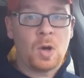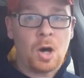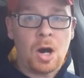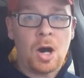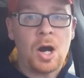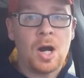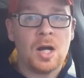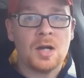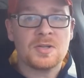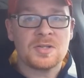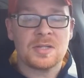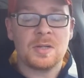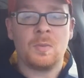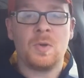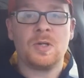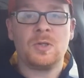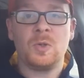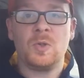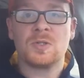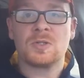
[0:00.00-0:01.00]
are
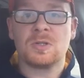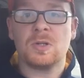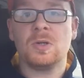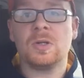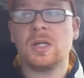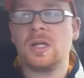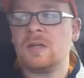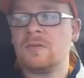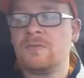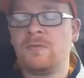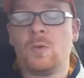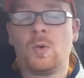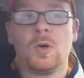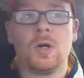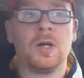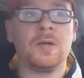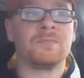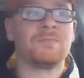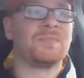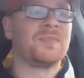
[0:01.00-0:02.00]
someone who is looking
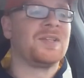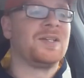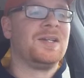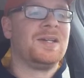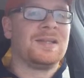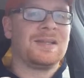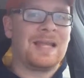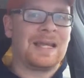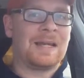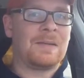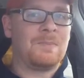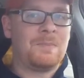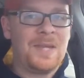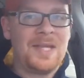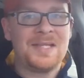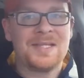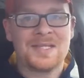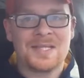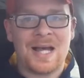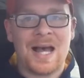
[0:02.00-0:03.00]
for a
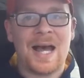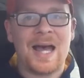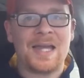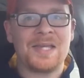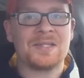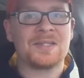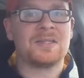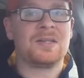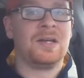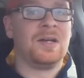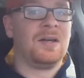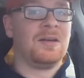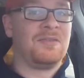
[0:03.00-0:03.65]
mid-sized,